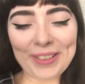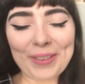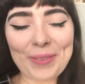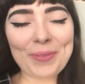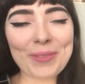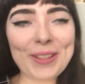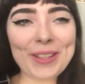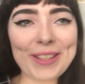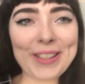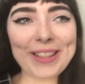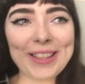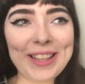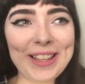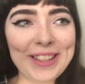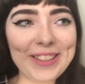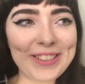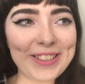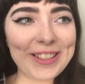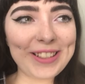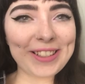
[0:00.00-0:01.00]
I'm
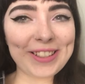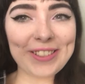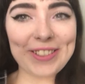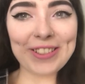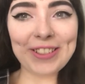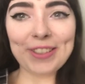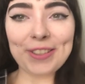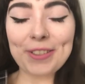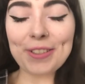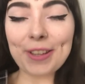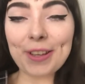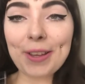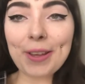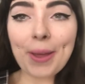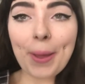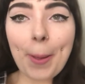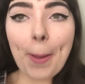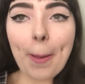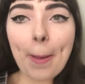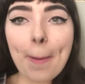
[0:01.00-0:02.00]
literally such a loser.
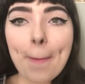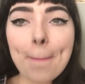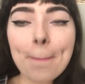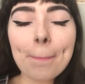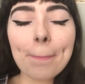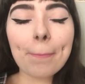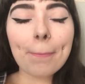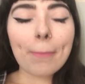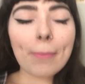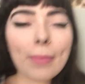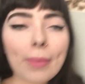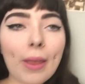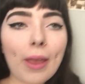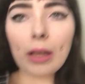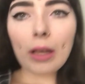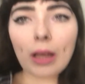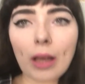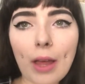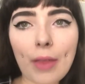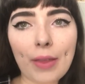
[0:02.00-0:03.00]

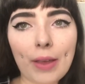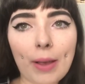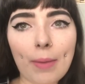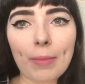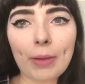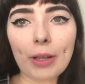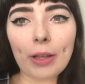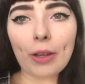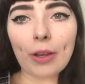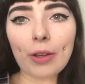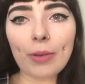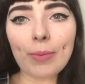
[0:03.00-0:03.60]
I think I'm going to go